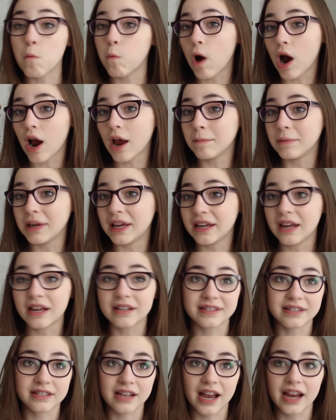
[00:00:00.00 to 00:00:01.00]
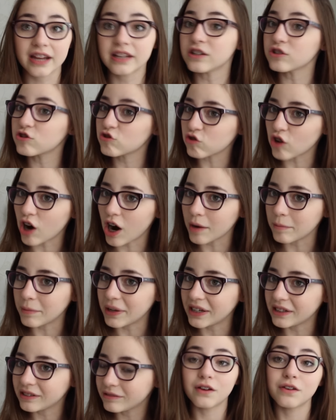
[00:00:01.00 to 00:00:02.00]
why me, say, try
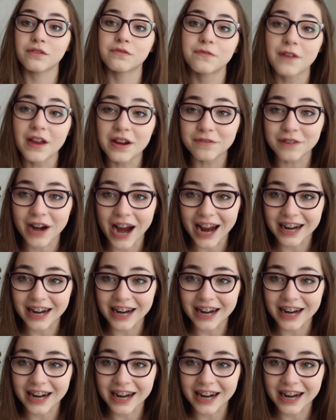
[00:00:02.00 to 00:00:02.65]
me. Favourite